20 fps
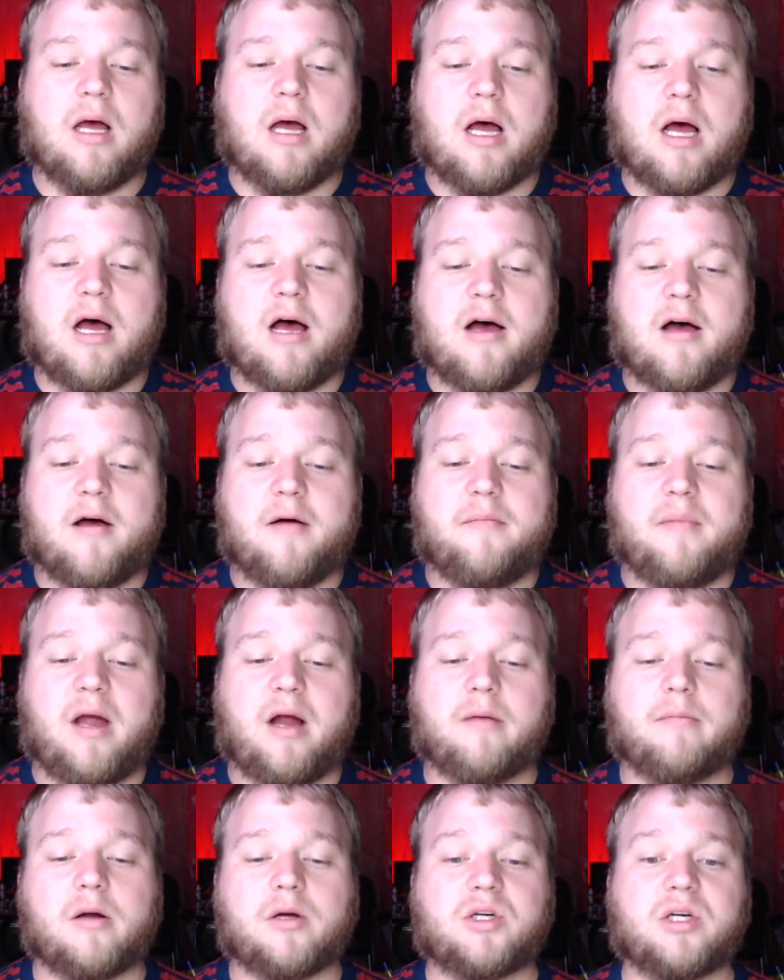
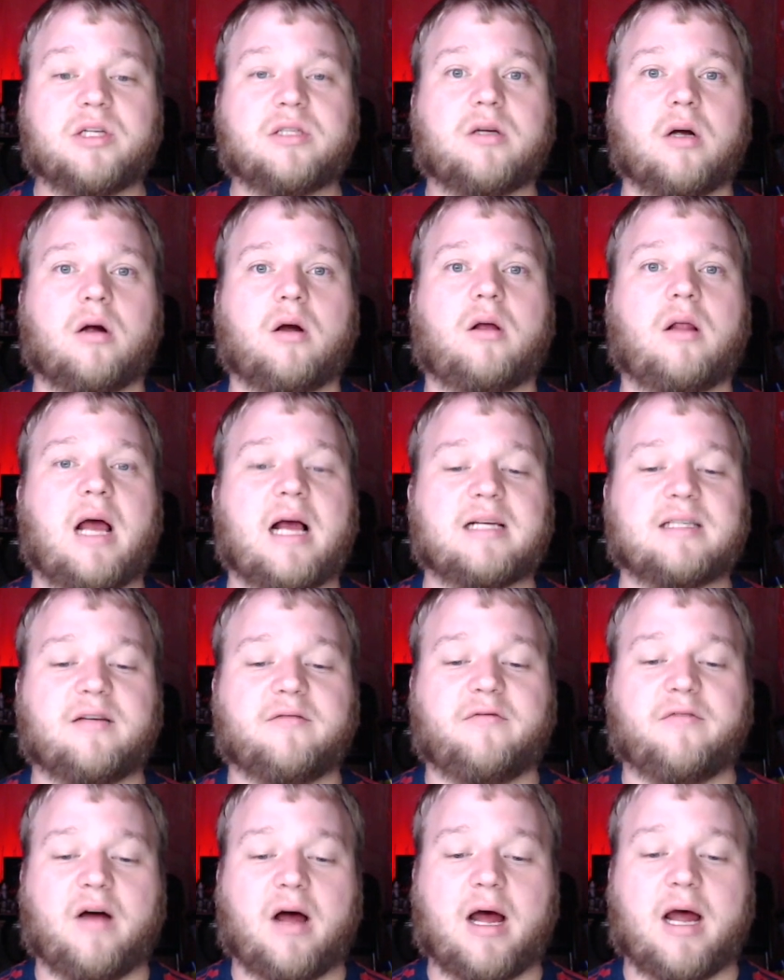Airbrushes are
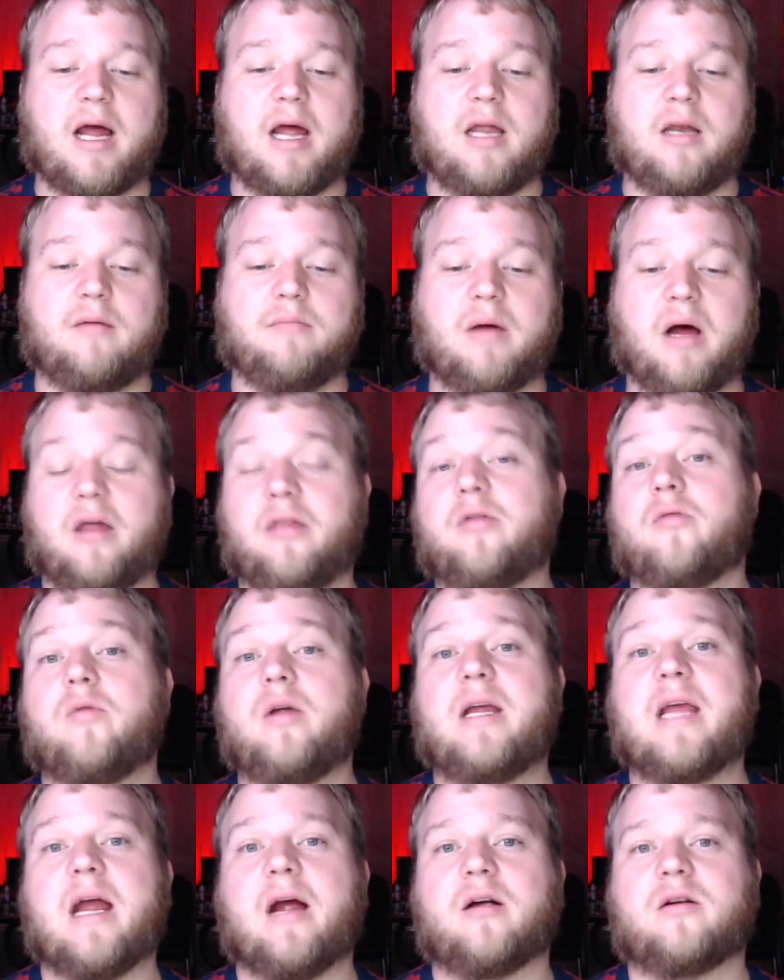classified by three
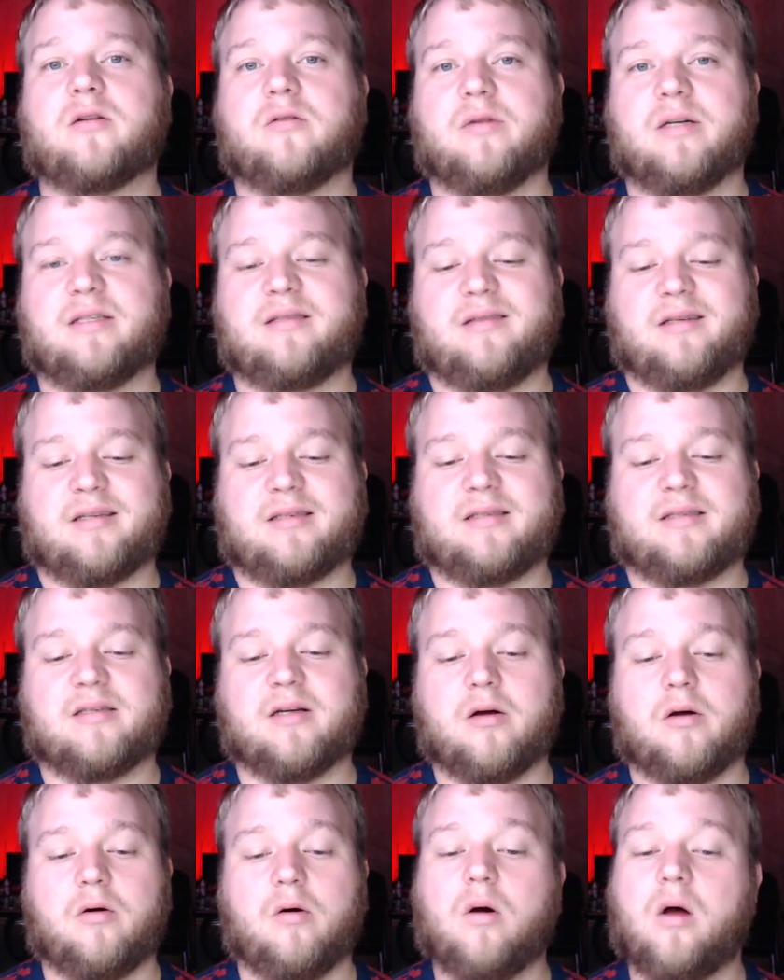characteristics.
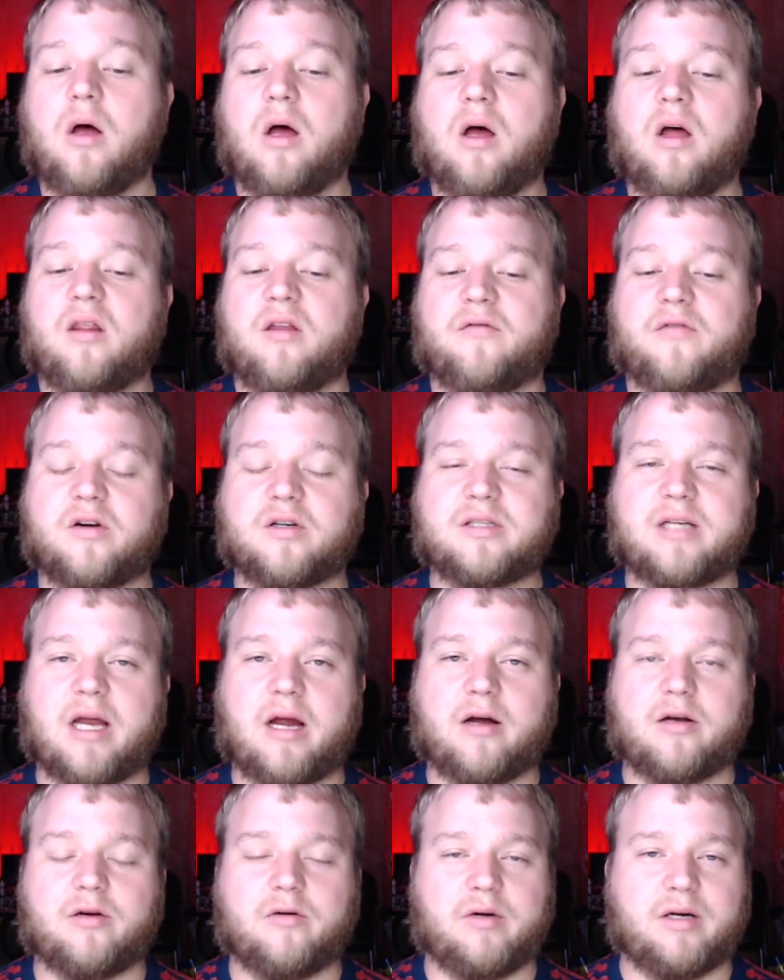So the first
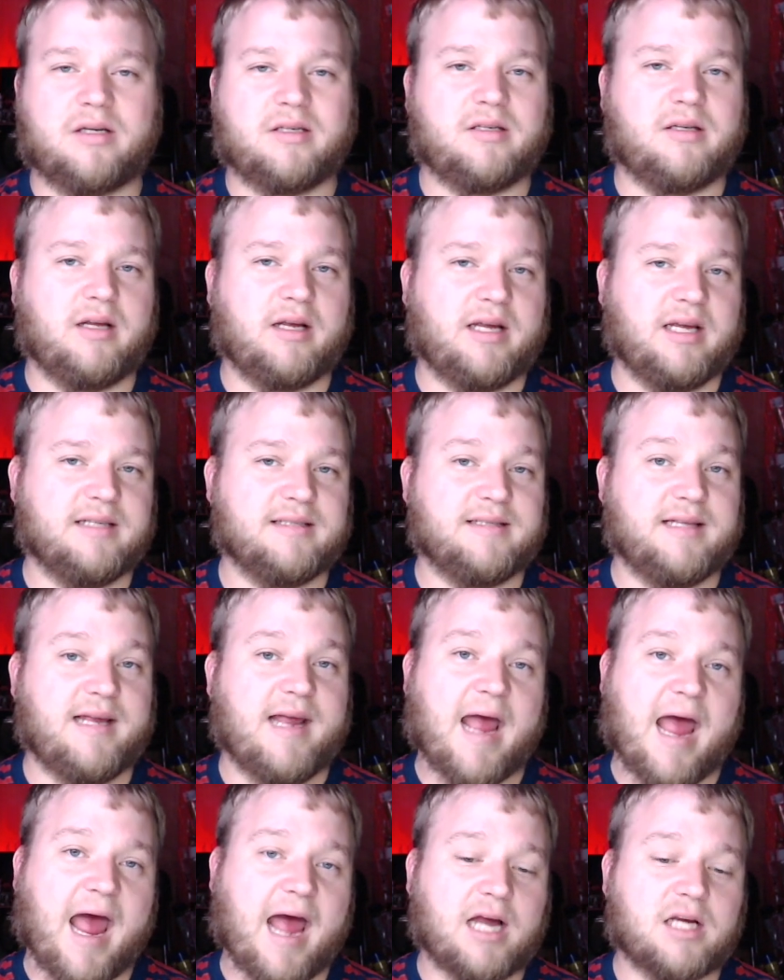characteristic is the
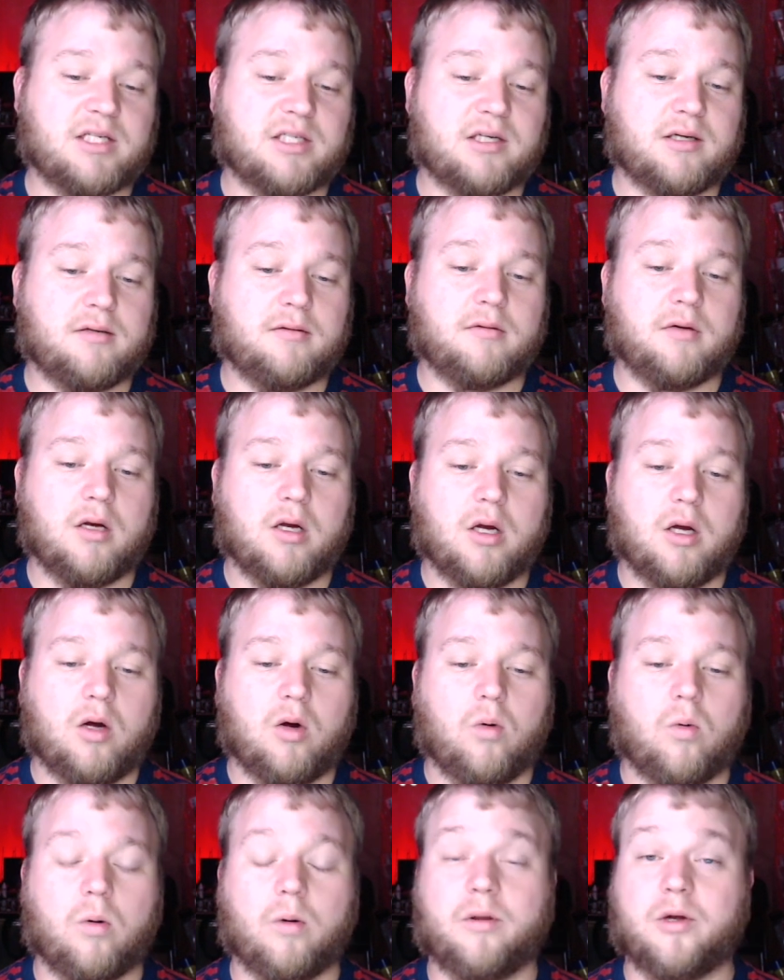action
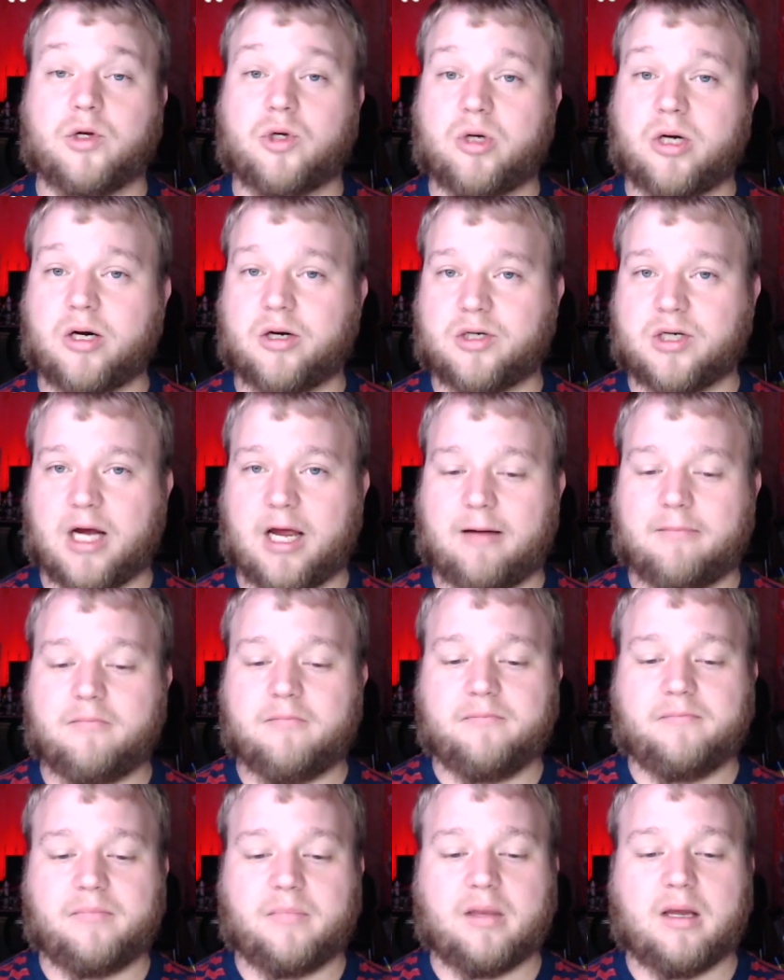or the trigger type,
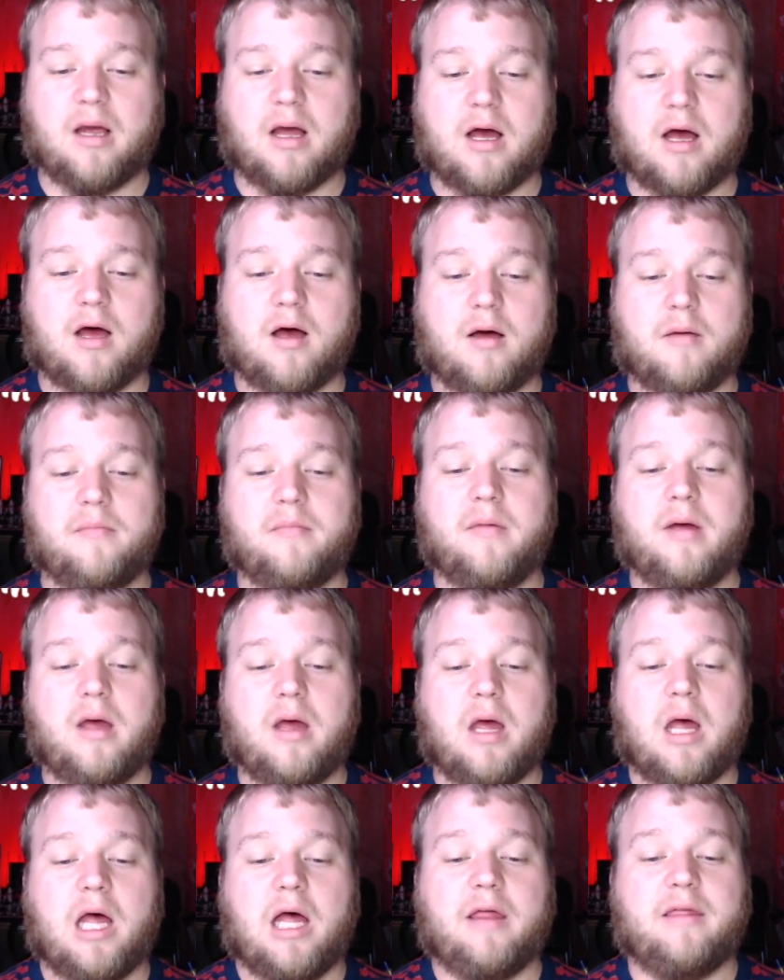
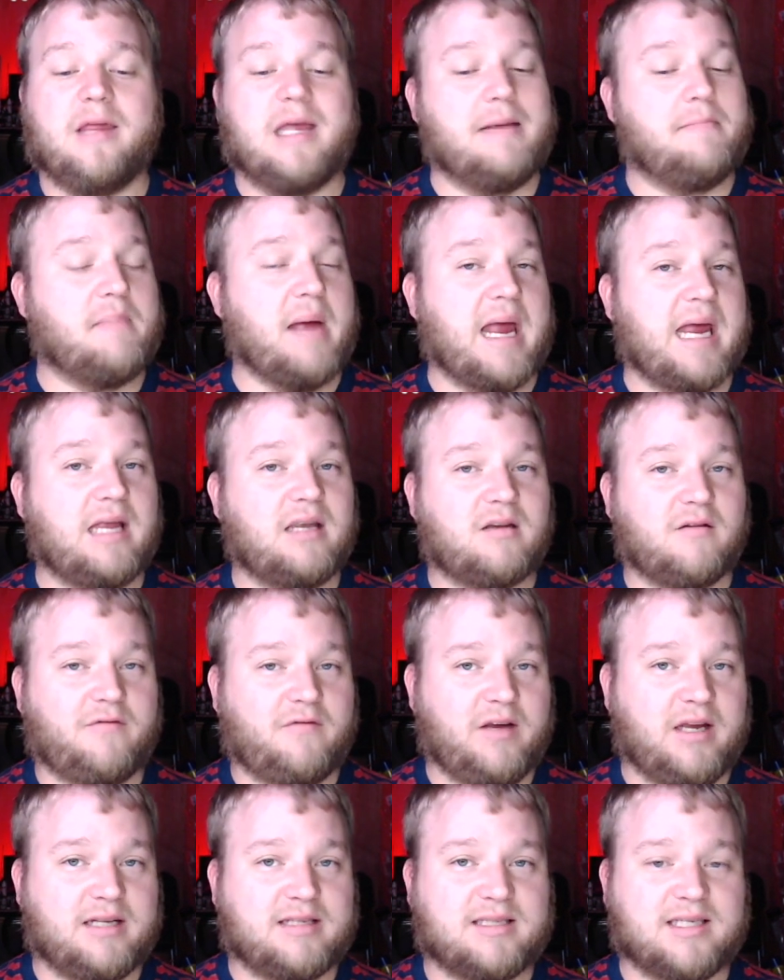the paint
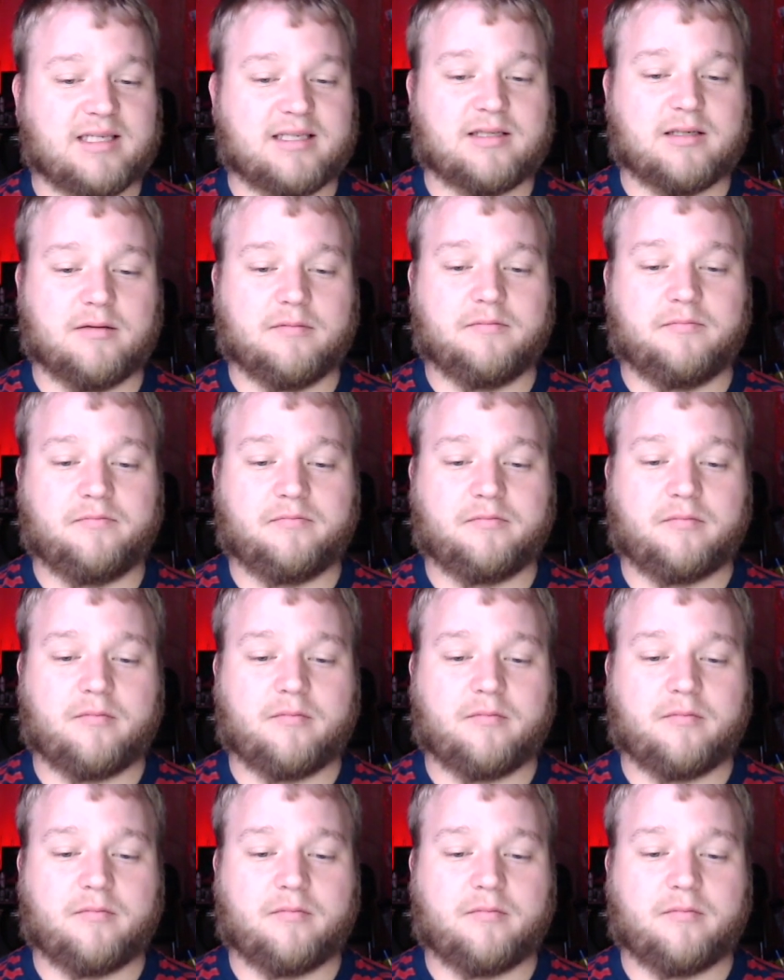feed system,